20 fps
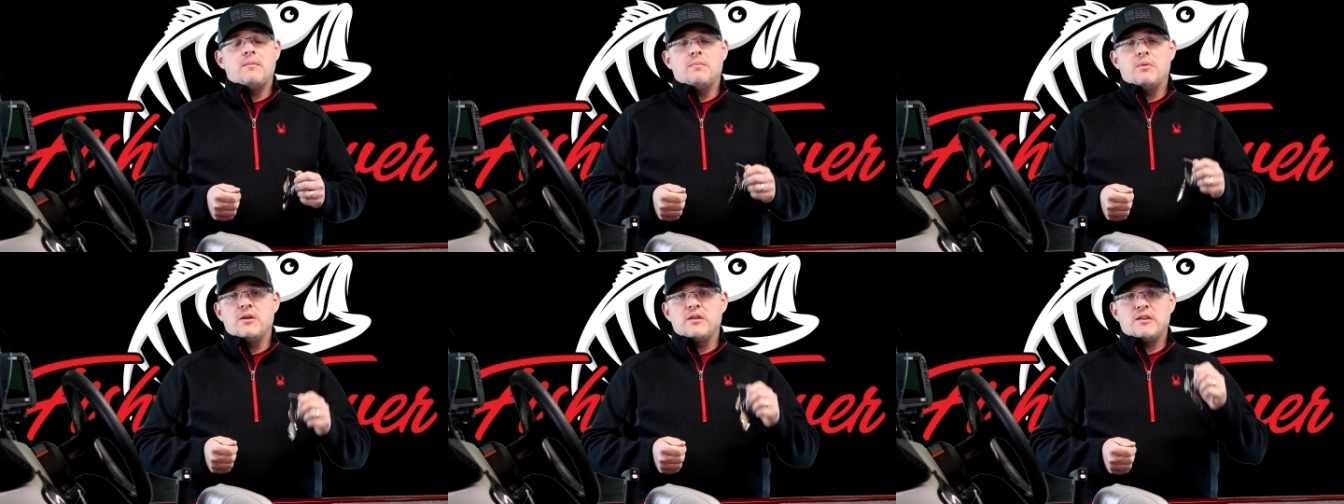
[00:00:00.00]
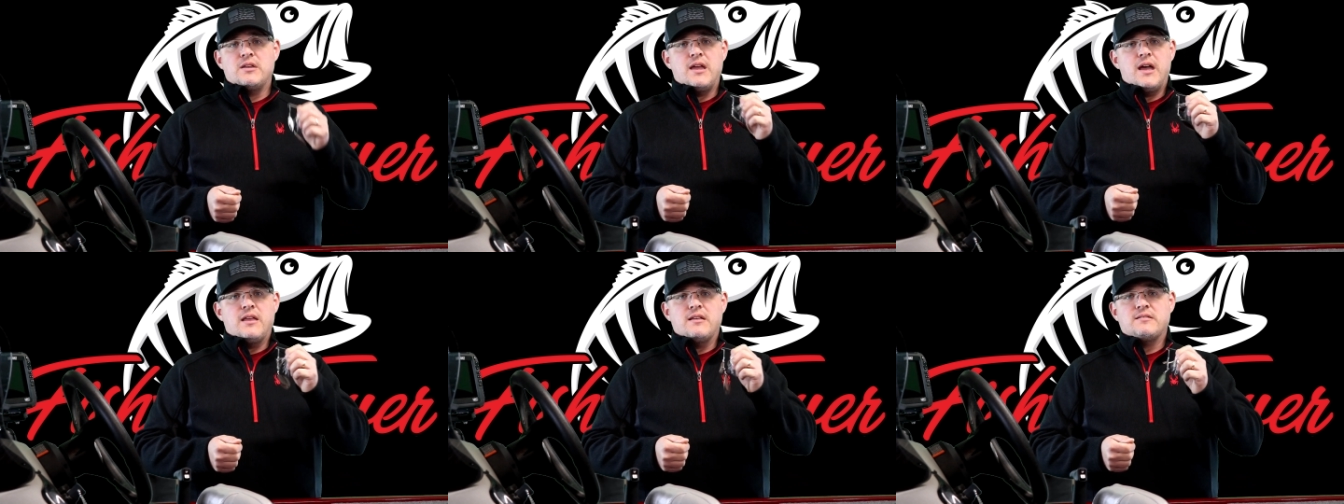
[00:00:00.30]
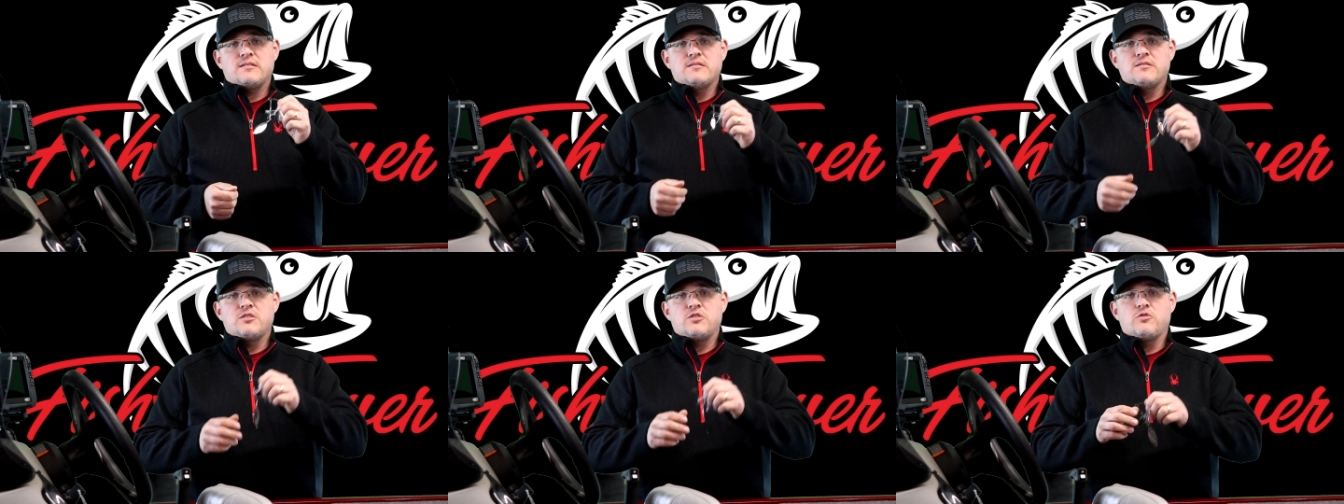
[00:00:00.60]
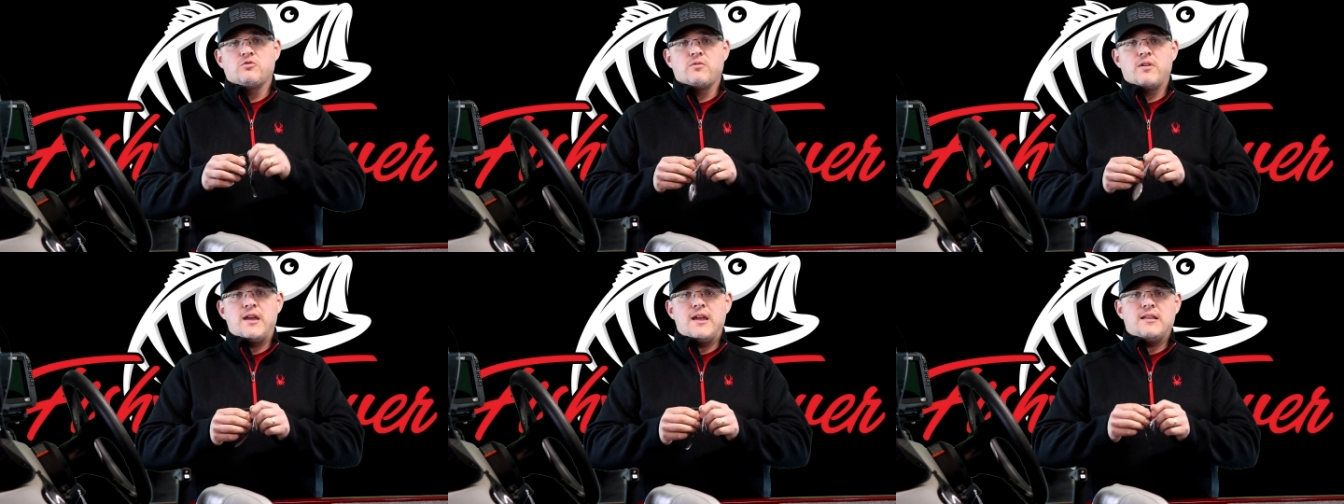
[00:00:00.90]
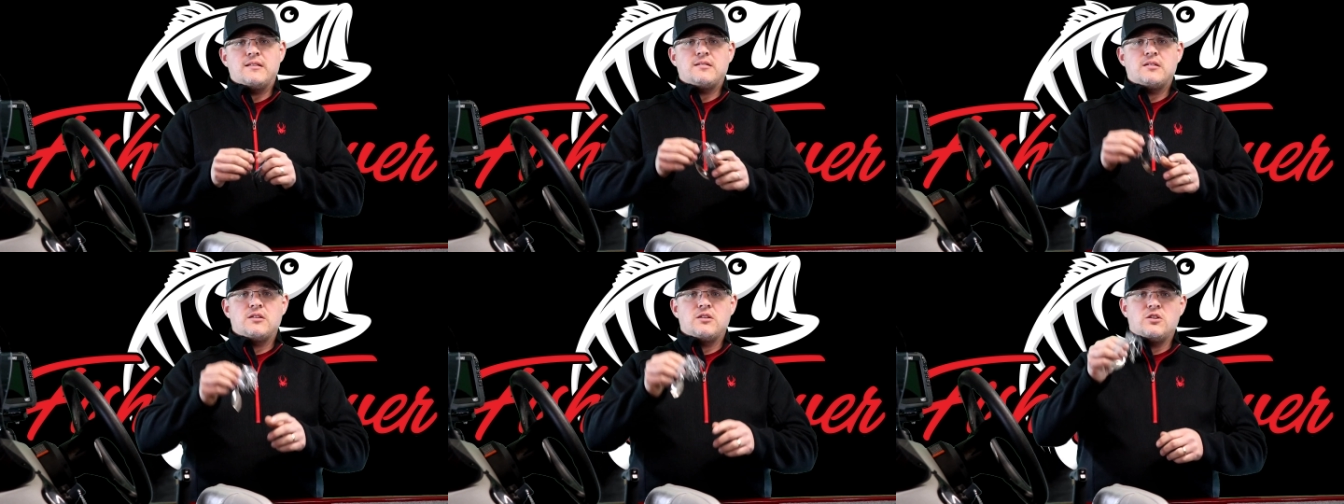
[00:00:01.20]
But yeah, this is a
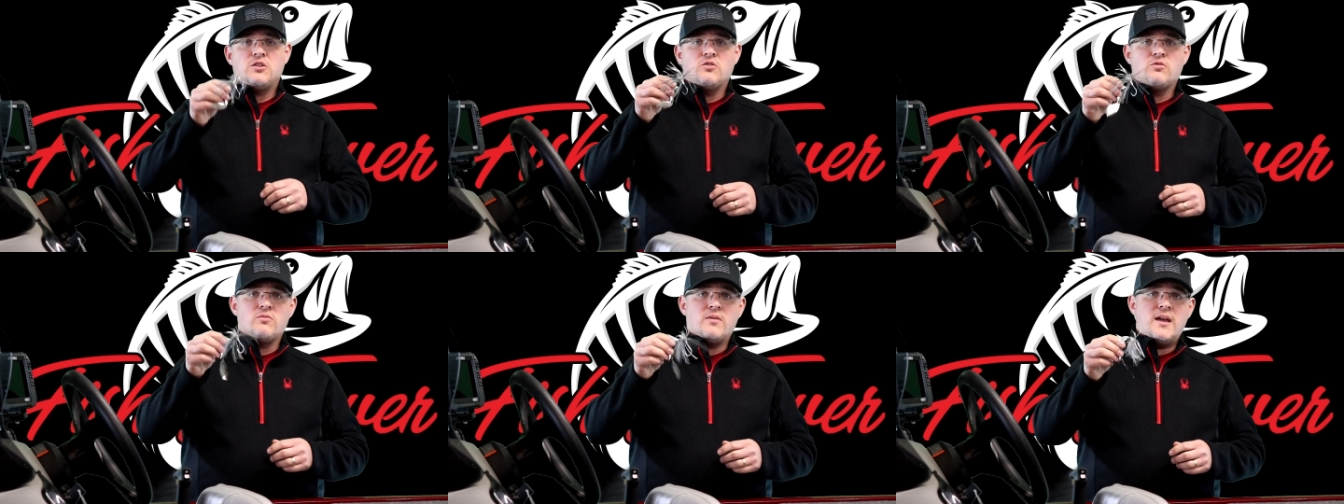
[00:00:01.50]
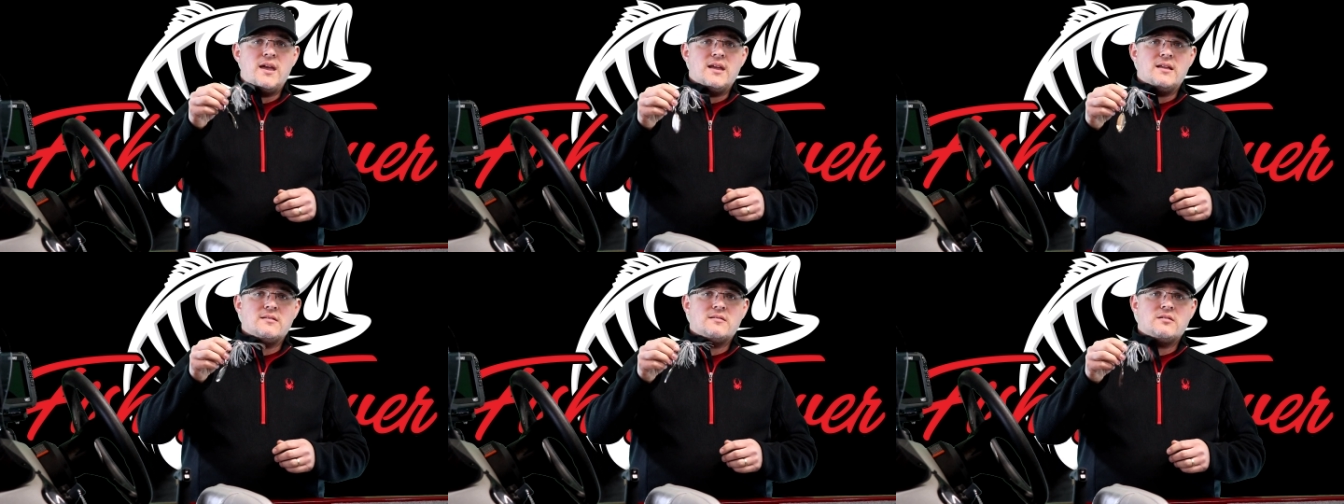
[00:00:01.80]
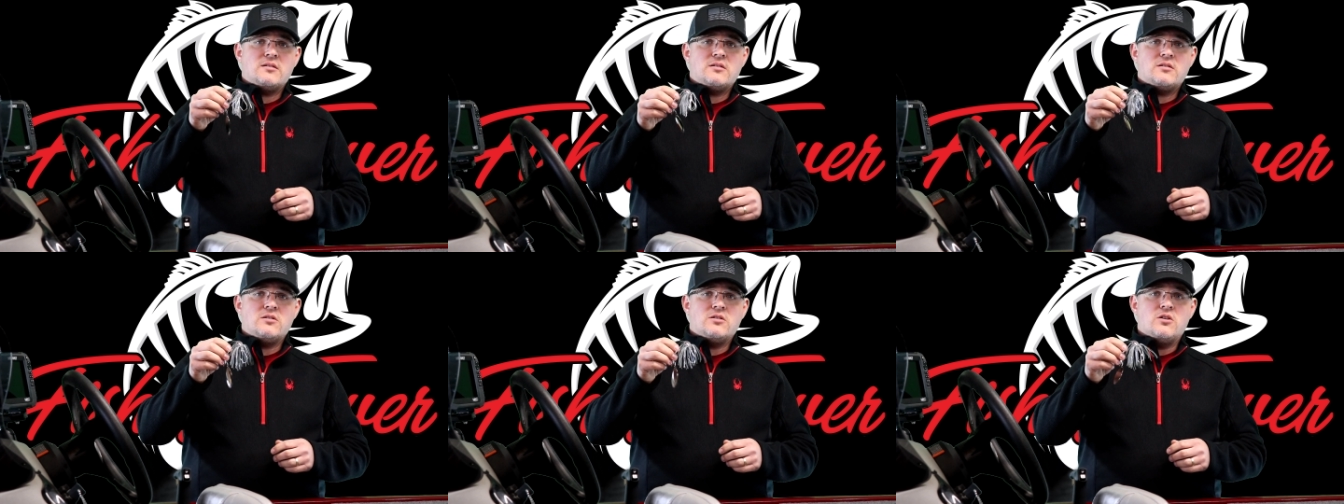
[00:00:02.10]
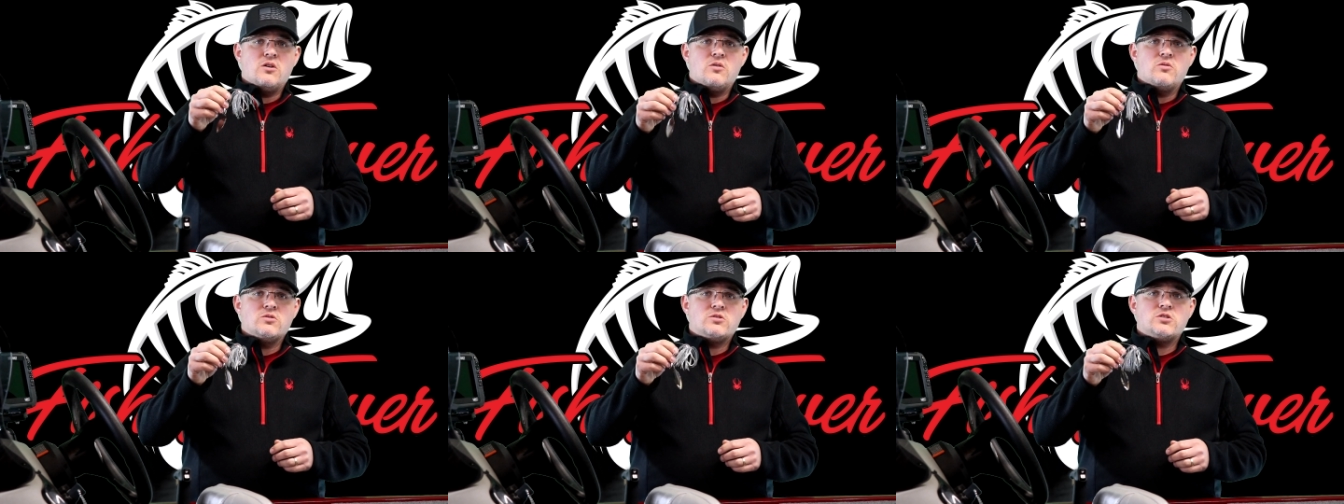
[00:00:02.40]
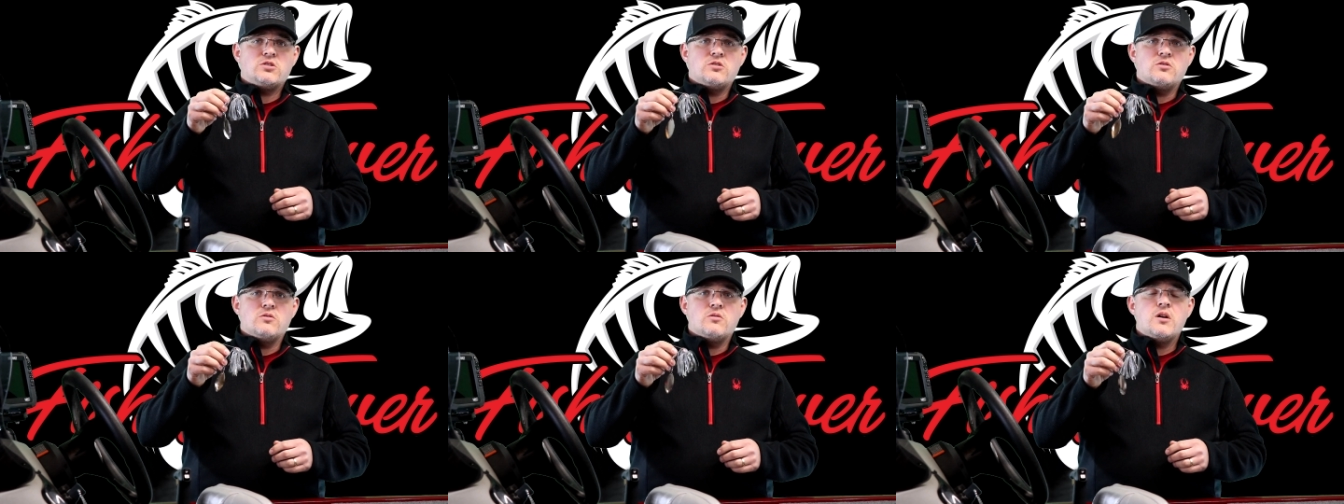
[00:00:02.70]
great
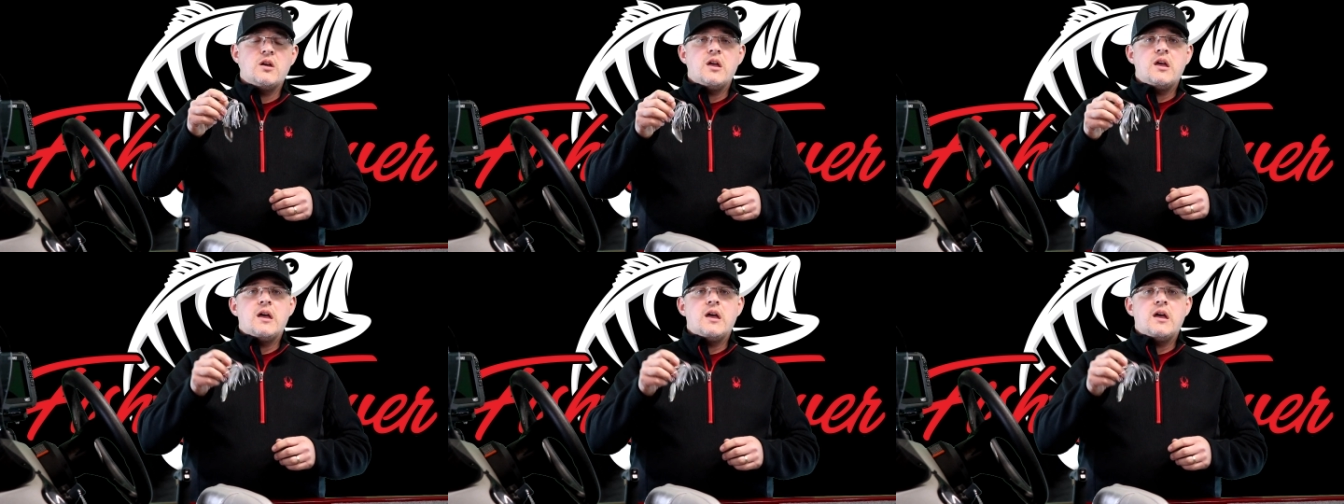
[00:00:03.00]
go-to.